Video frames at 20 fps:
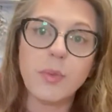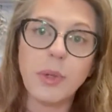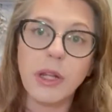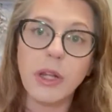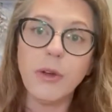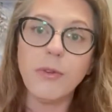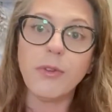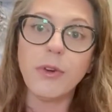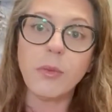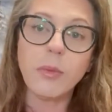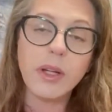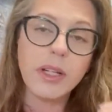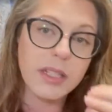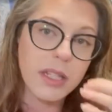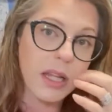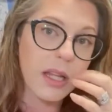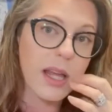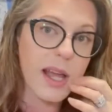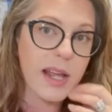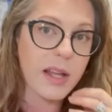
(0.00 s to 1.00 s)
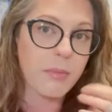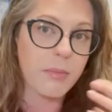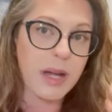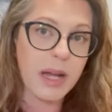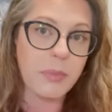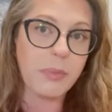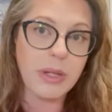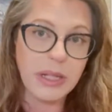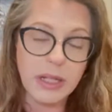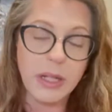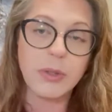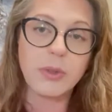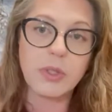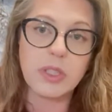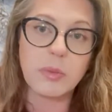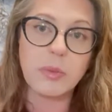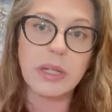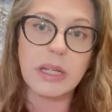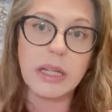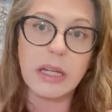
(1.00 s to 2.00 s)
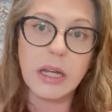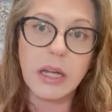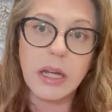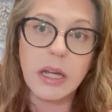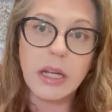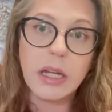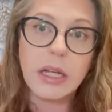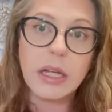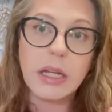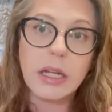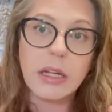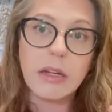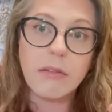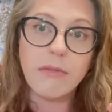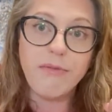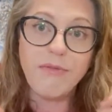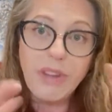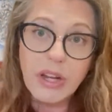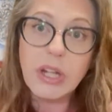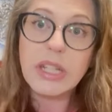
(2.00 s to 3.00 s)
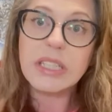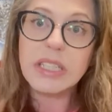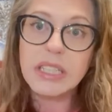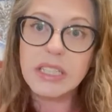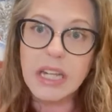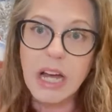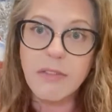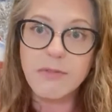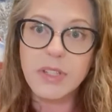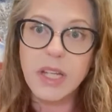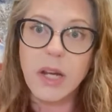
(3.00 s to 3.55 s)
pillow form because I like my pillows to be very stuffed.